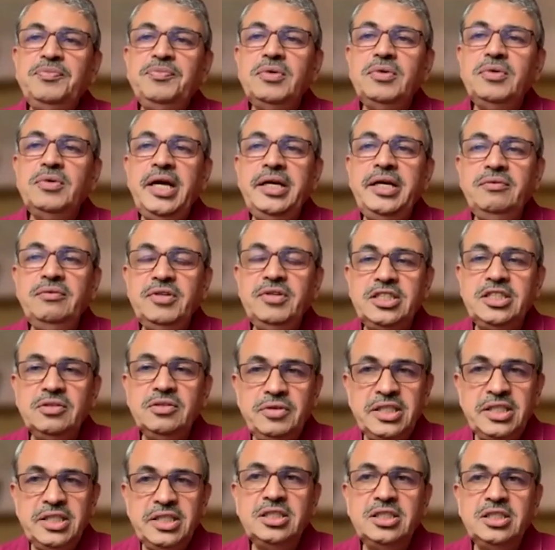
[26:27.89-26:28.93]
and which have
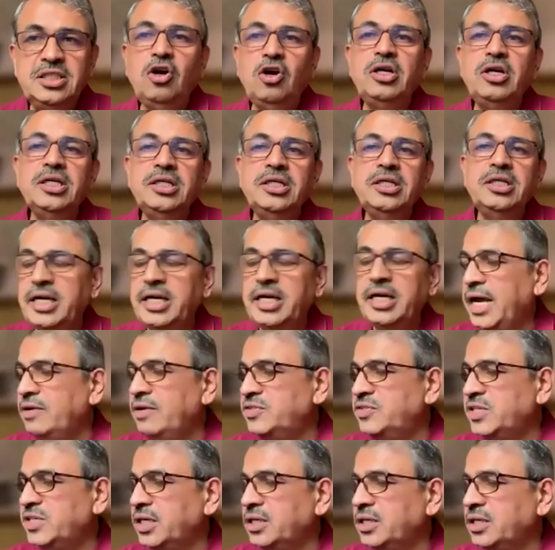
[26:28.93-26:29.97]
a shorter life
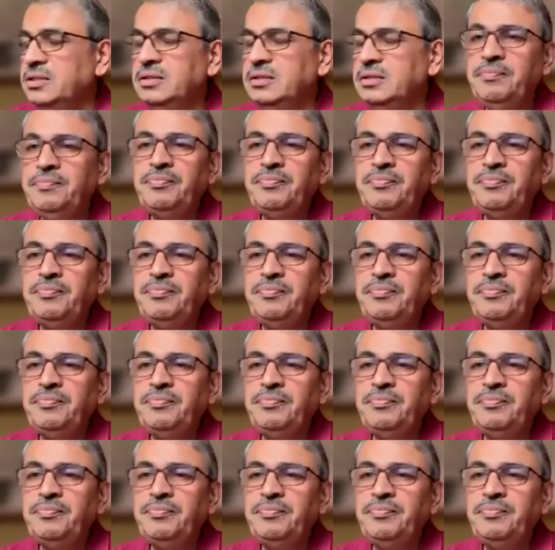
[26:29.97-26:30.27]
cycle.